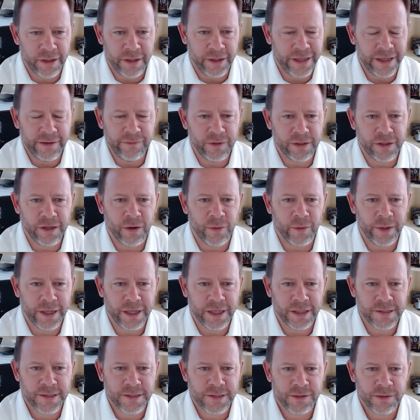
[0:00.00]
even going
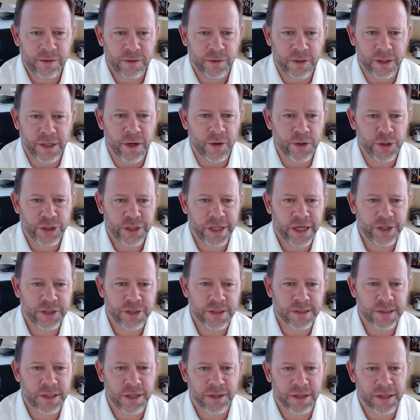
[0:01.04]
into
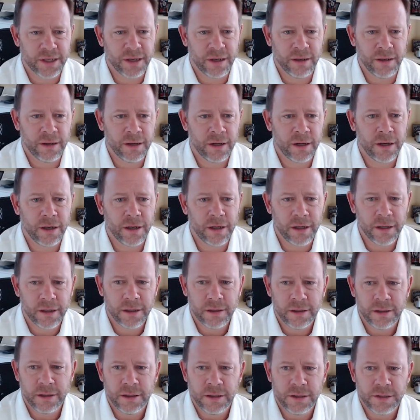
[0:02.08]
negotiations on the car.
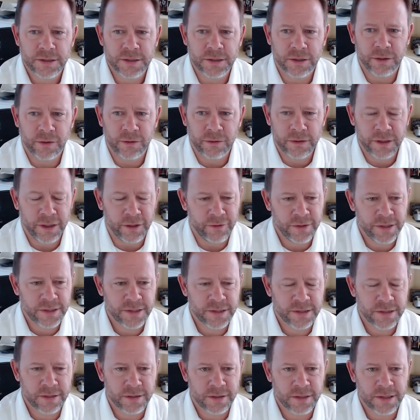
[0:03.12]
So,
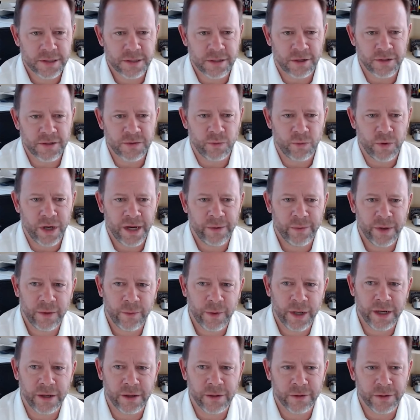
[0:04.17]
this starts way, way,
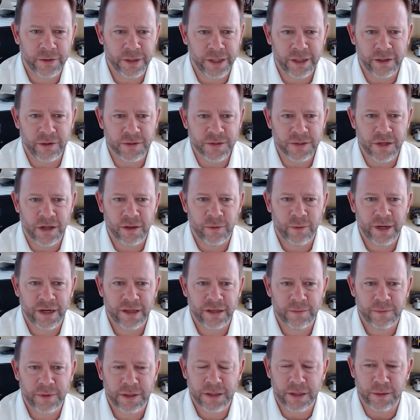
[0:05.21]
way early and goes all the way to the
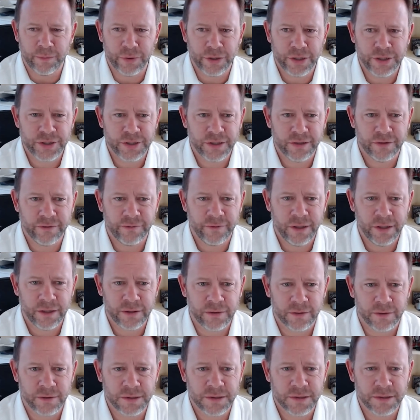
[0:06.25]
completion of the vehicle.
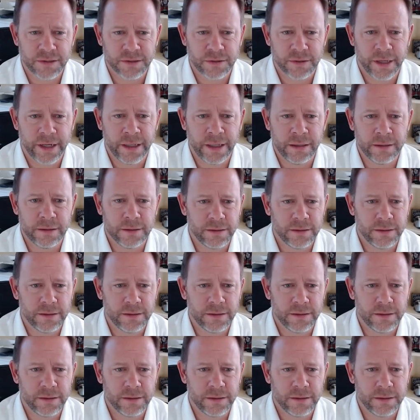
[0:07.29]
This is great.